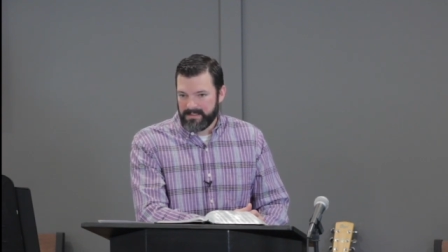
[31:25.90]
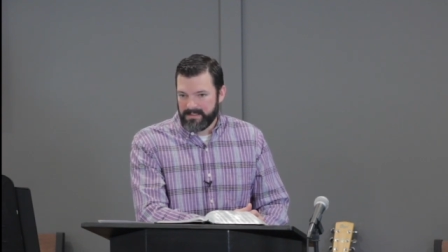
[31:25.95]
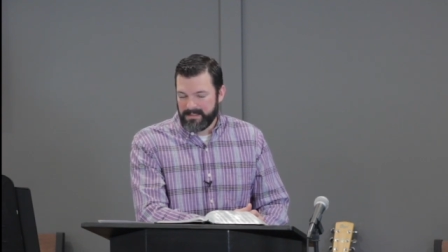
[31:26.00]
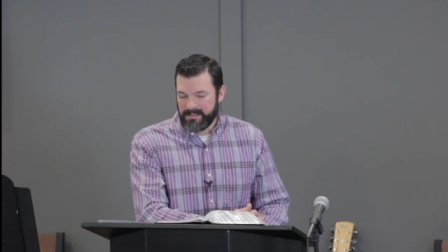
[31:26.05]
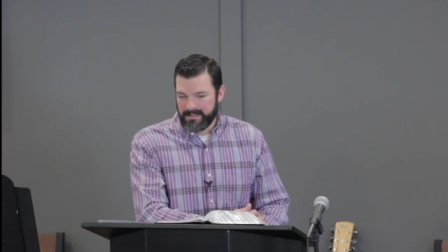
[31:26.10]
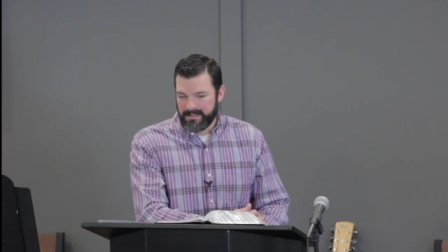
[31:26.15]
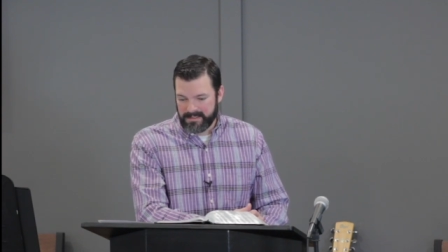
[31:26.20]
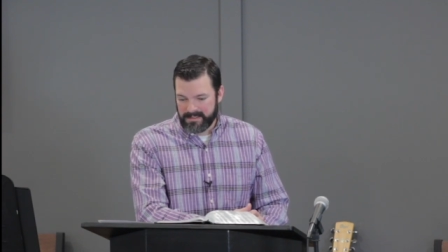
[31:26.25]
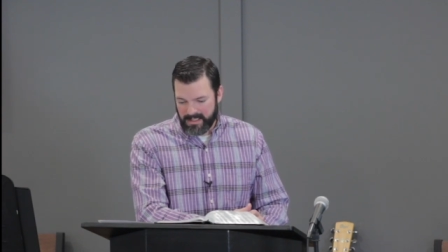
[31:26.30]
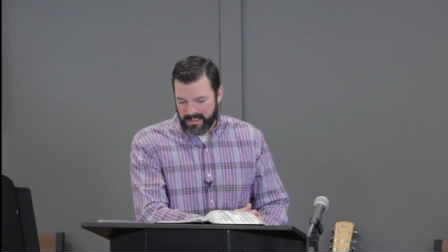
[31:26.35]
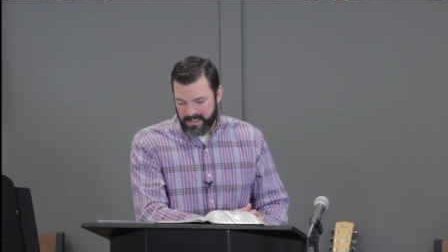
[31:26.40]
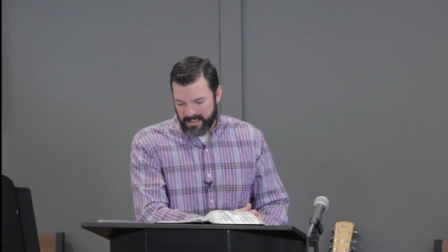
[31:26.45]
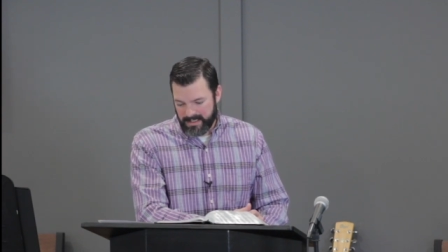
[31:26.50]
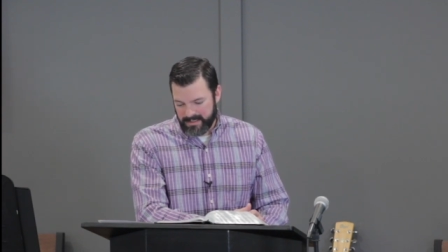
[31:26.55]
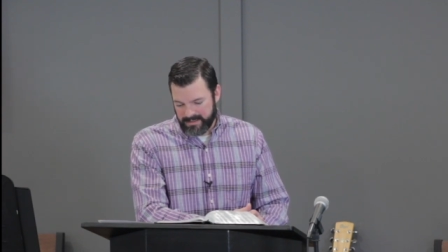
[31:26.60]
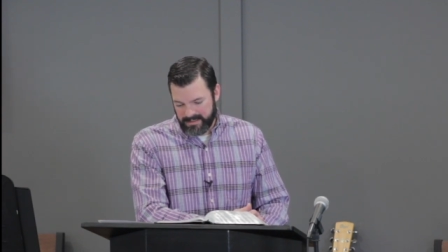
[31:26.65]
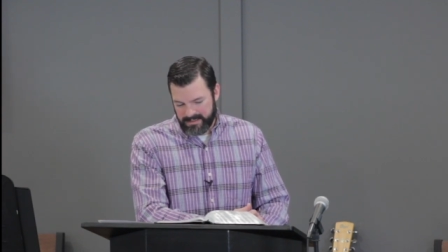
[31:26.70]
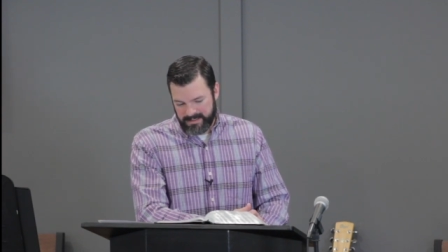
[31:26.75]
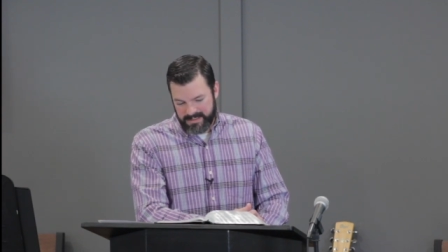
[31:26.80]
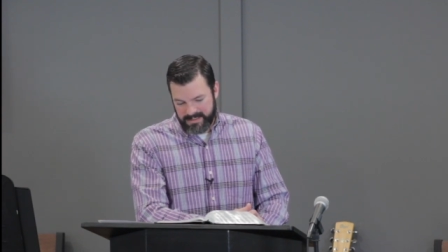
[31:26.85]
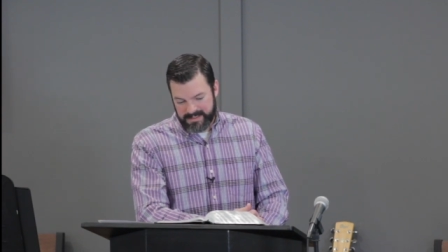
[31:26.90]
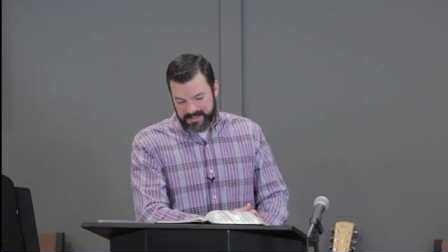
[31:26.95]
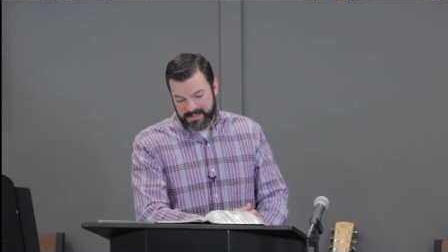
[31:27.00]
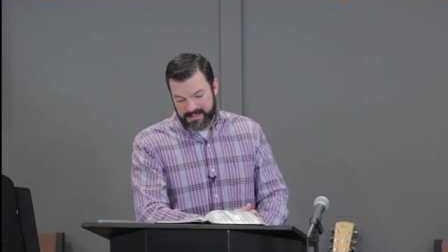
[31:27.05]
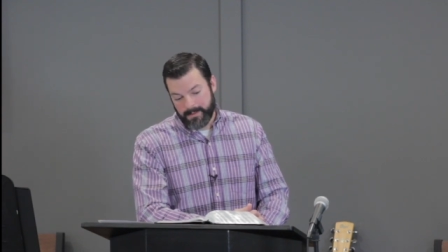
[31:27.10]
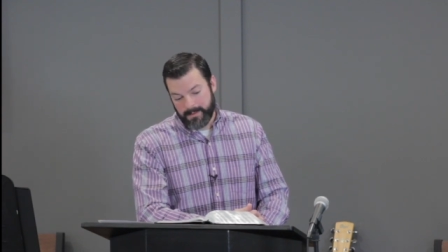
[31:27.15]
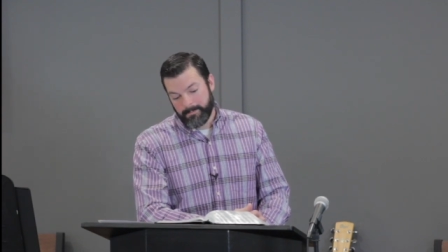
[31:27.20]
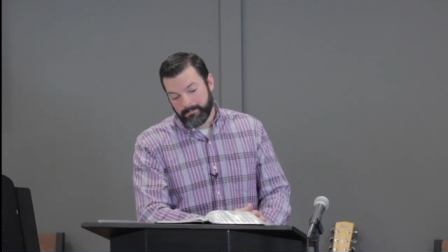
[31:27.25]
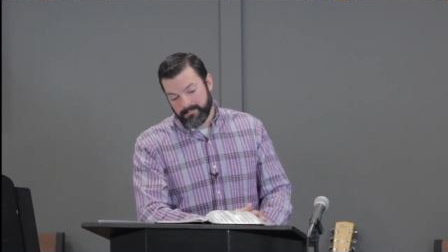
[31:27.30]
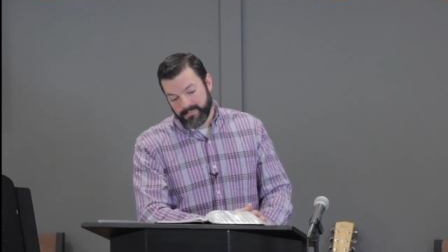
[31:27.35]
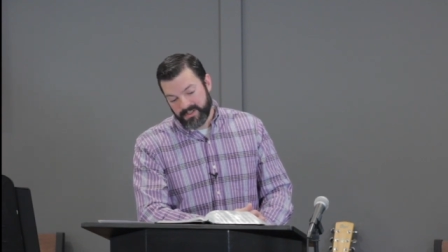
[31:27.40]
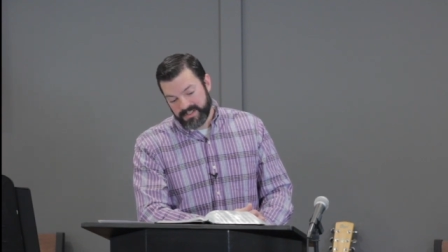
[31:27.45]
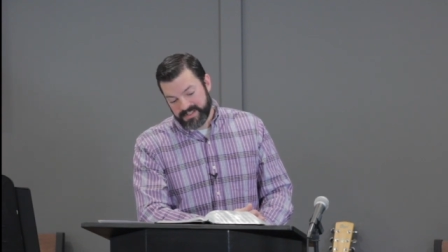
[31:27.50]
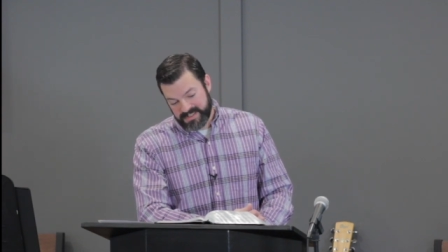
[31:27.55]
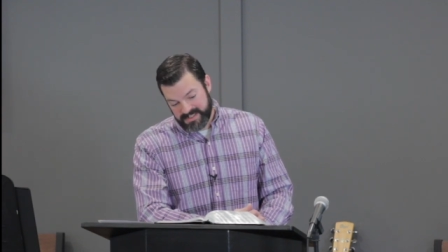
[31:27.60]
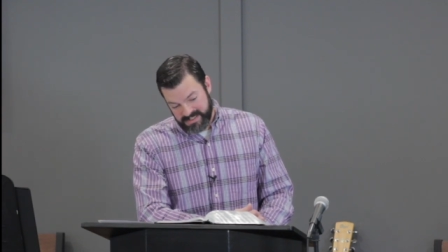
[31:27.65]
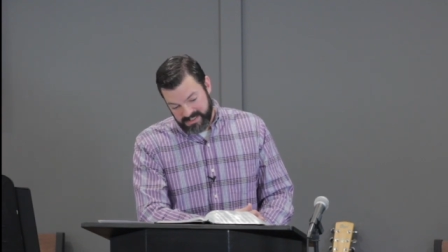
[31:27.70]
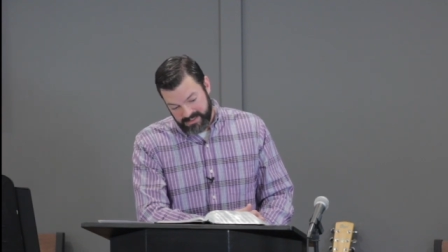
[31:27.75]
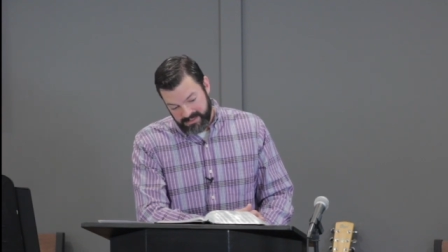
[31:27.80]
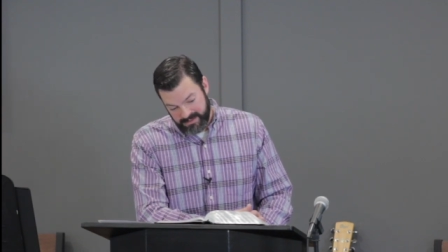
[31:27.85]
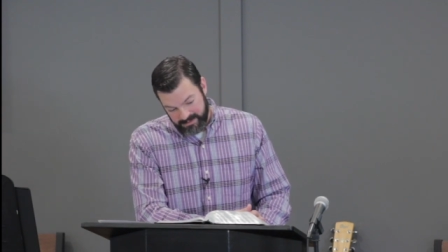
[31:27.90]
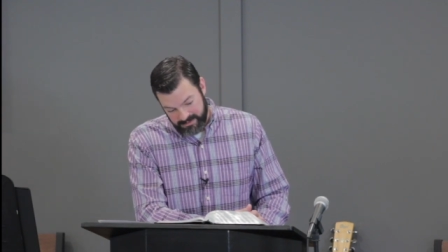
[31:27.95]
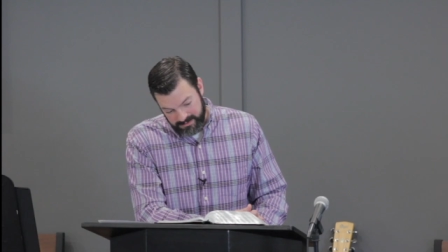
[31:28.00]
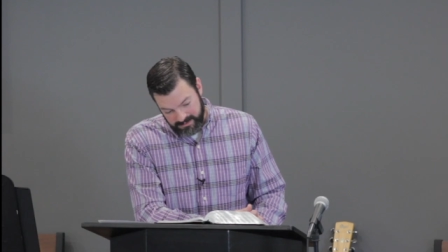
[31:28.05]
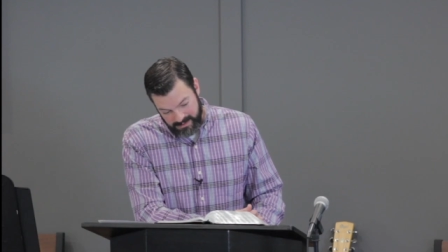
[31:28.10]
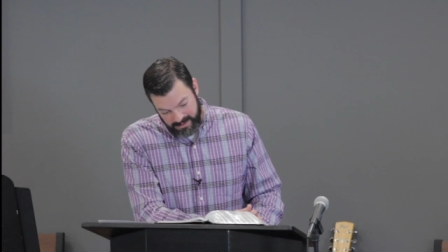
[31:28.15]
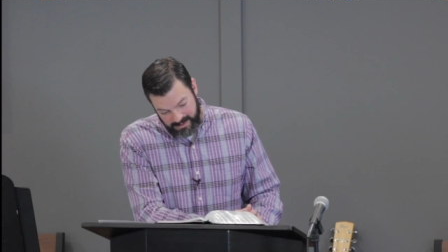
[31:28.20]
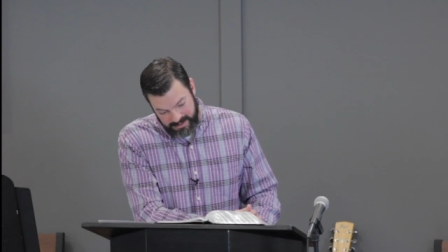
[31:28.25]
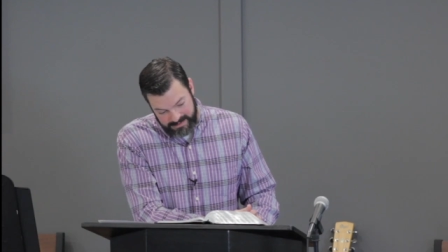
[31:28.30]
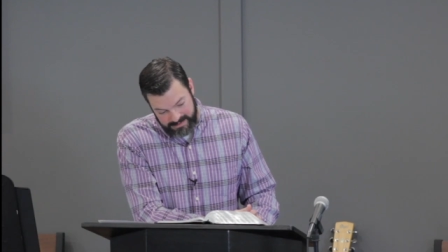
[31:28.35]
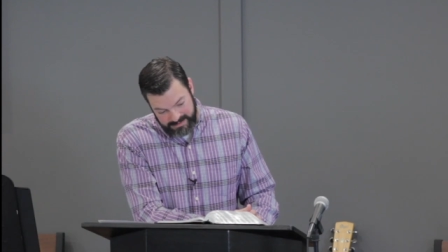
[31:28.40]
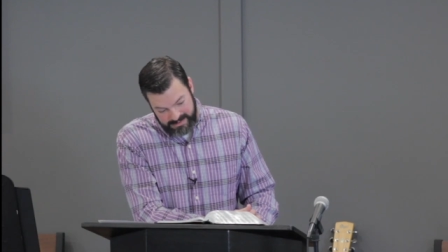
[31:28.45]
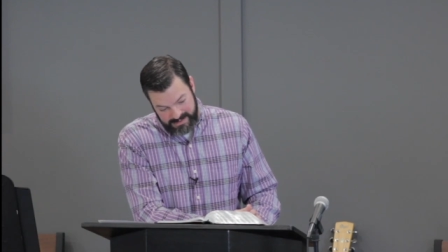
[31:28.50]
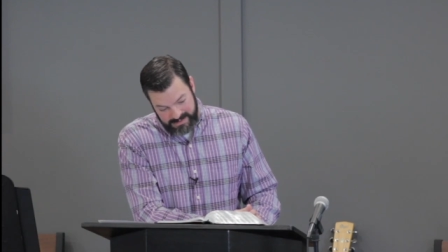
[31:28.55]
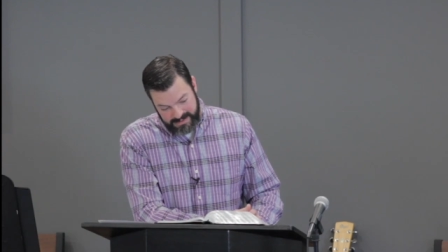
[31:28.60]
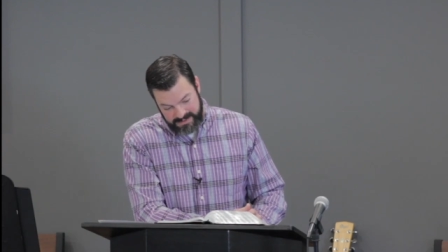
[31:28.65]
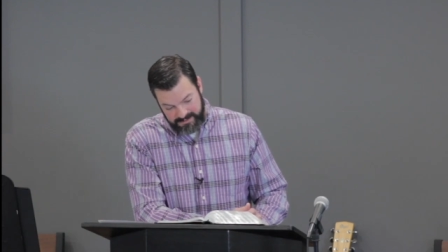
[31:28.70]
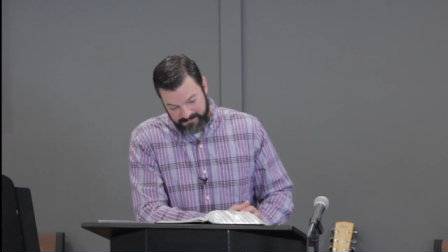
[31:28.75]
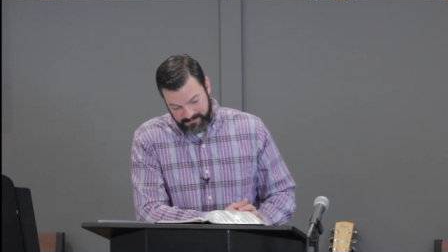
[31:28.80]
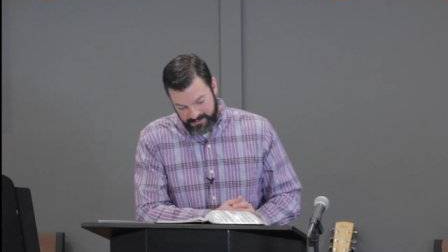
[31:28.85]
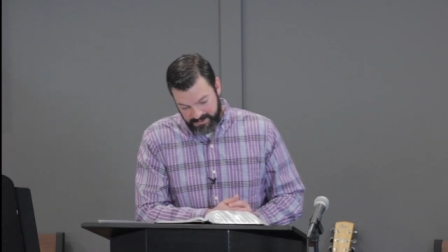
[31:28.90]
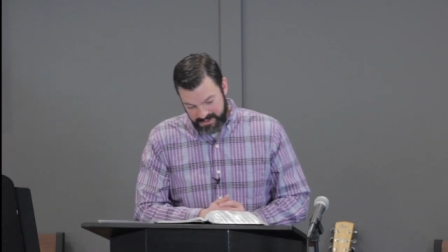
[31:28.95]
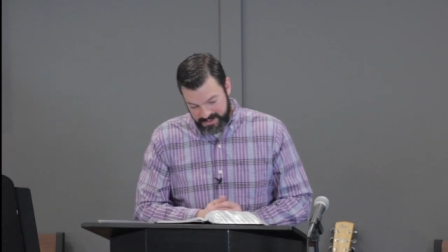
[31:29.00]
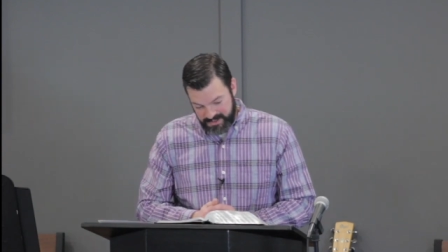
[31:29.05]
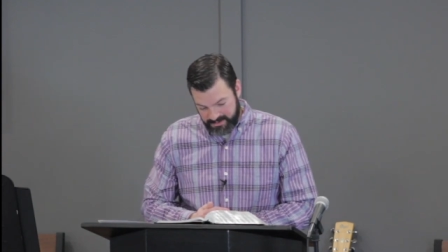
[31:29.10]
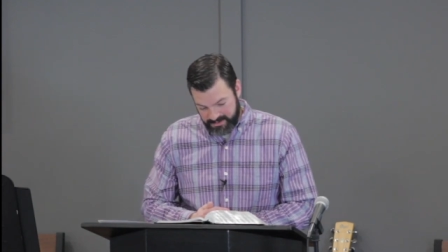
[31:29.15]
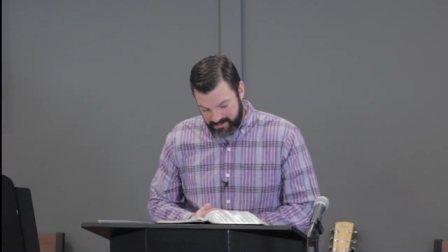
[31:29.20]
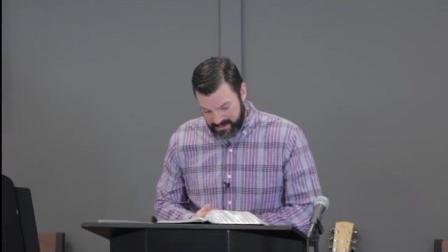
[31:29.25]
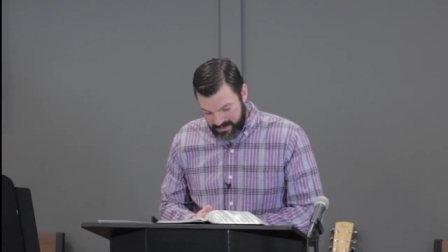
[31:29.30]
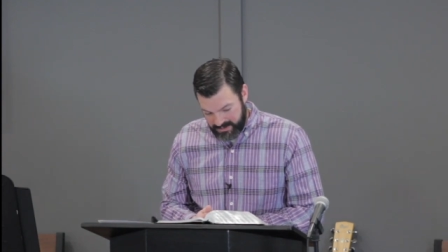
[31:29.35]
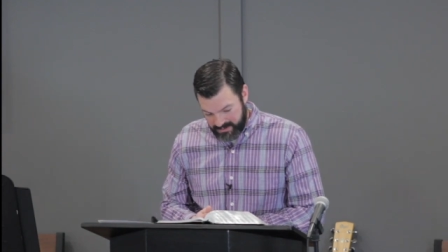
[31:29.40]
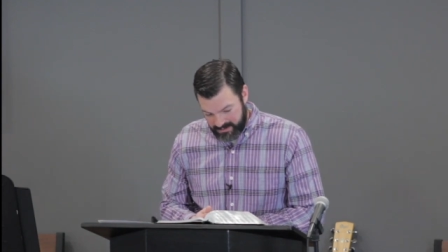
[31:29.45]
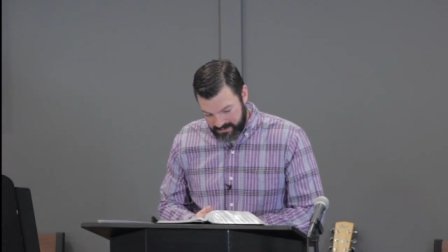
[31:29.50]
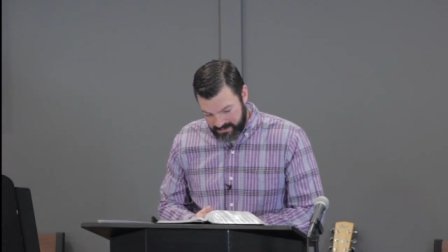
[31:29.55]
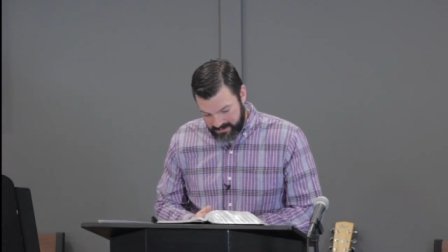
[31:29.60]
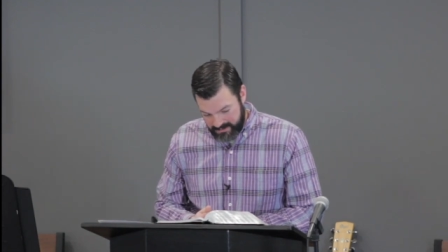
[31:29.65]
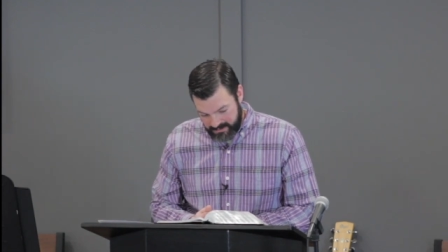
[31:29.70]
And God, in His mercy, as it says in verse 3,